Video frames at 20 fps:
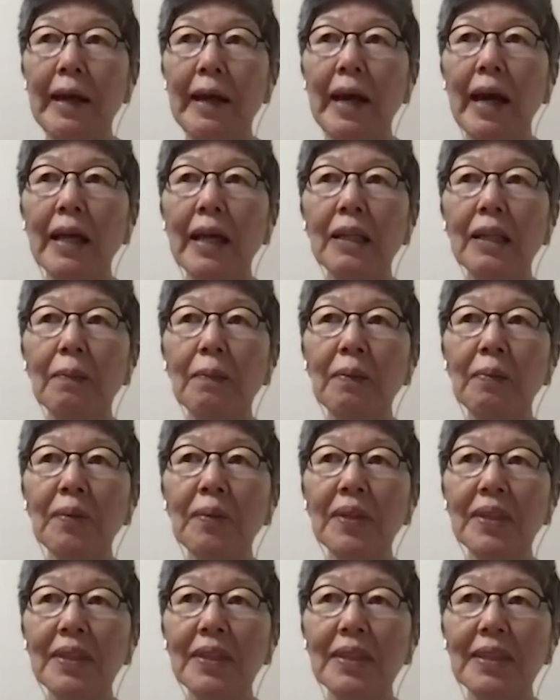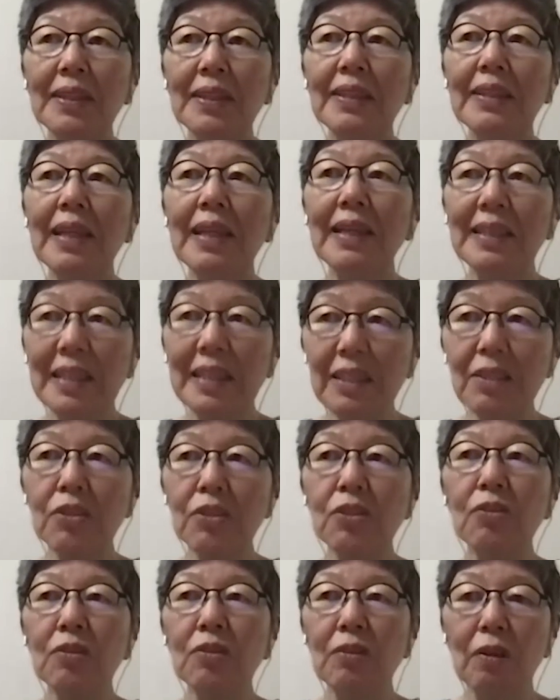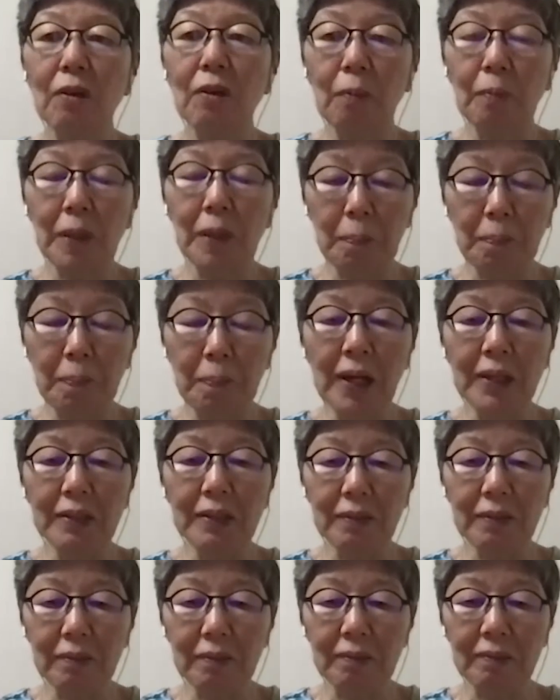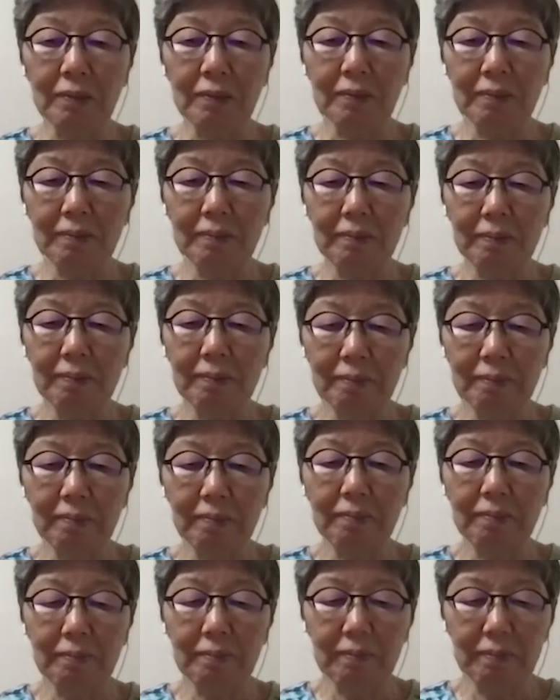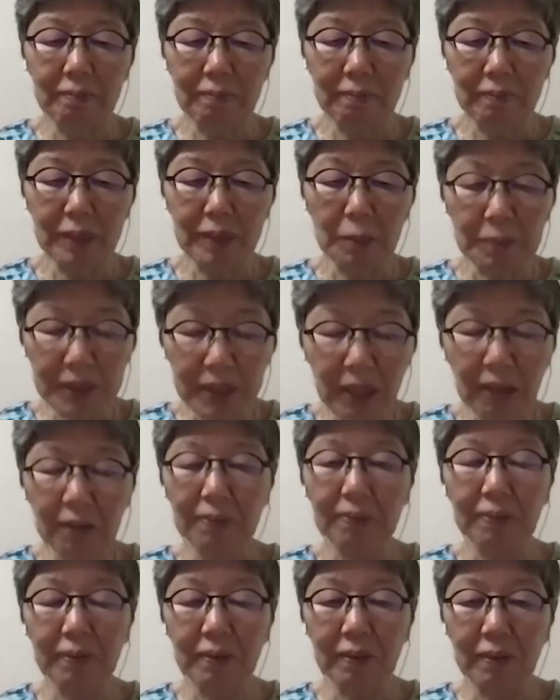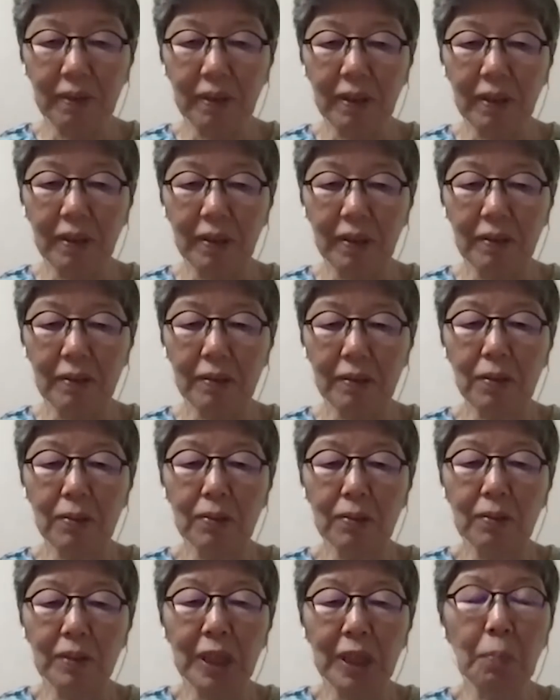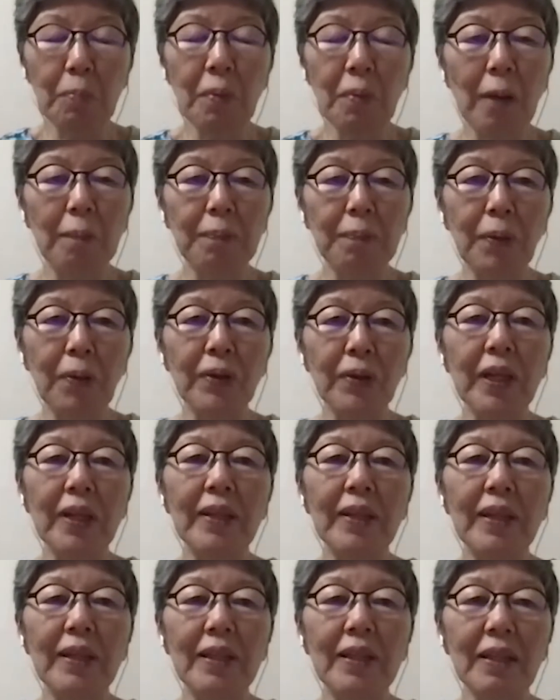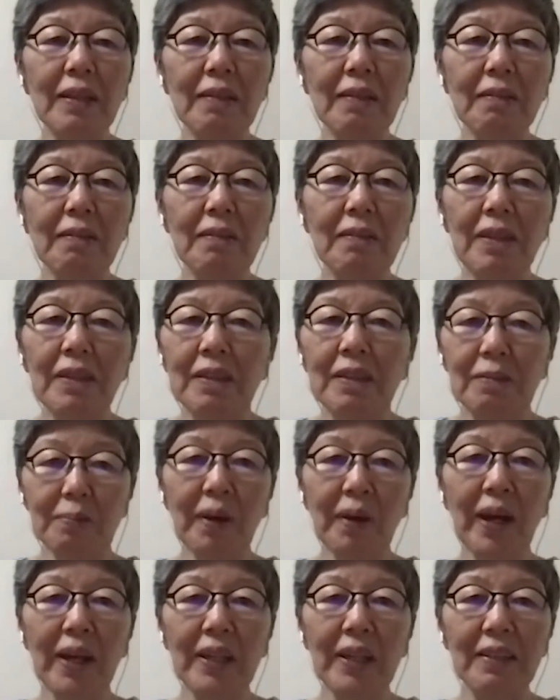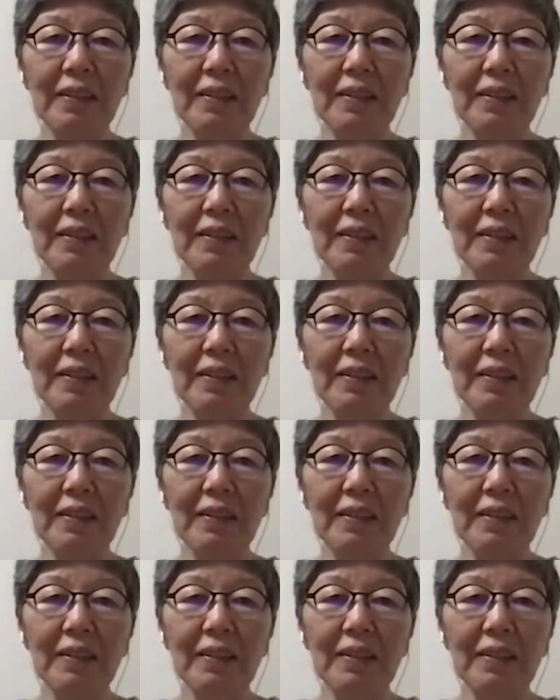And if it's the decision of the person themselves to give up all the data, it's fine.